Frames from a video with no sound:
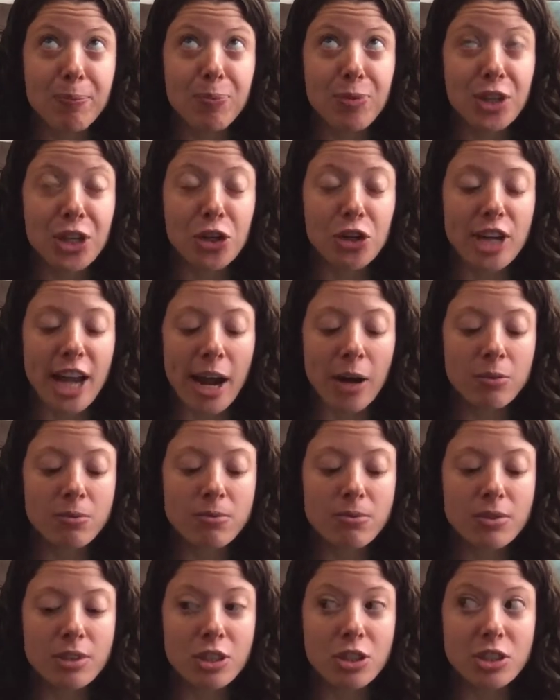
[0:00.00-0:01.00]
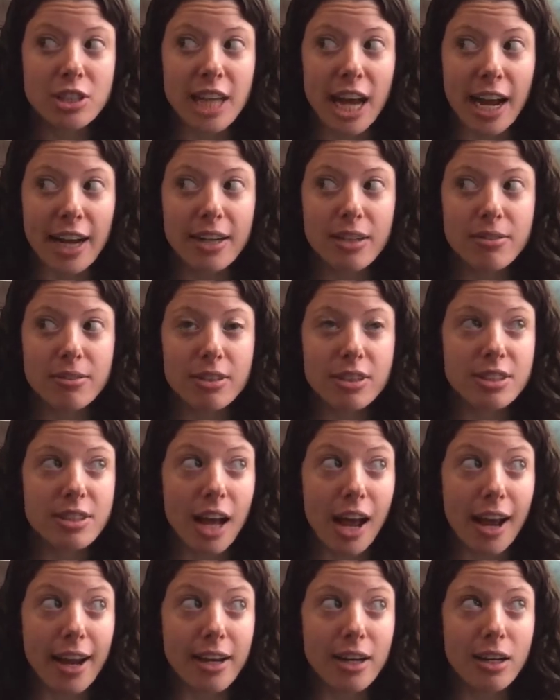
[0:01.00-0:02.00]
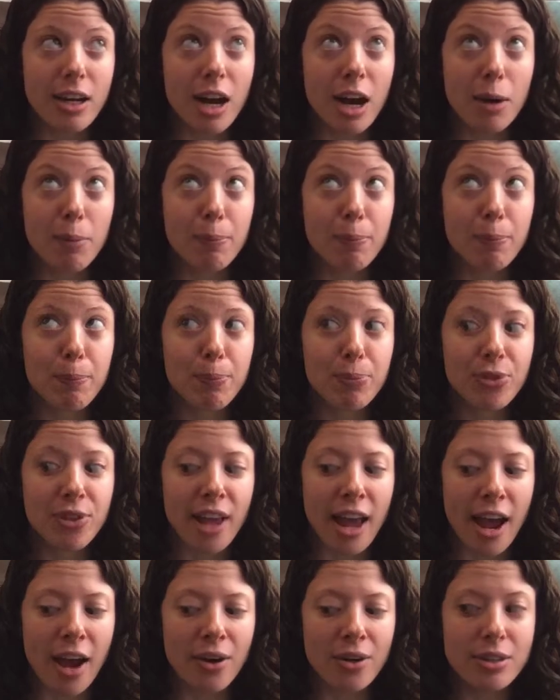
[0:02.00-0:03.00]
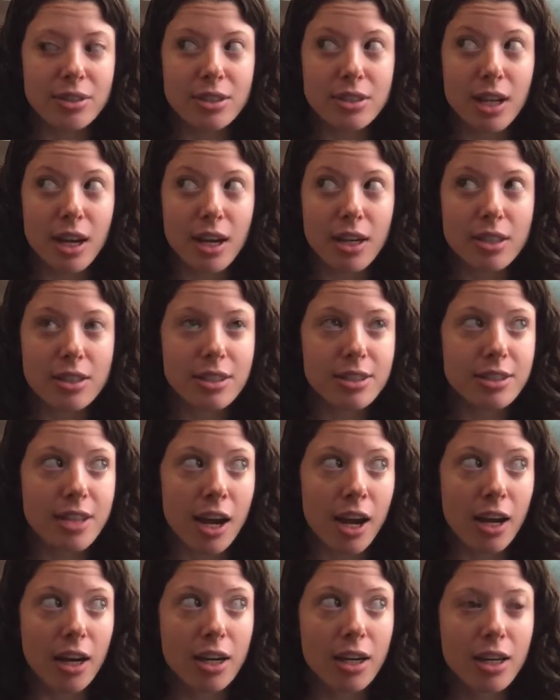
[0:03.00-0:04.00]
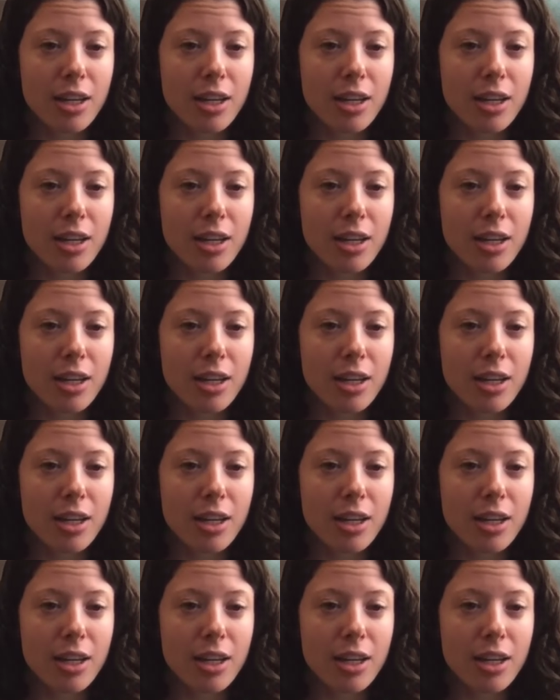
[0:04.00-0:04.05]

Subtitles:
Can you go down? Can you go side to side? Up, down, side to side.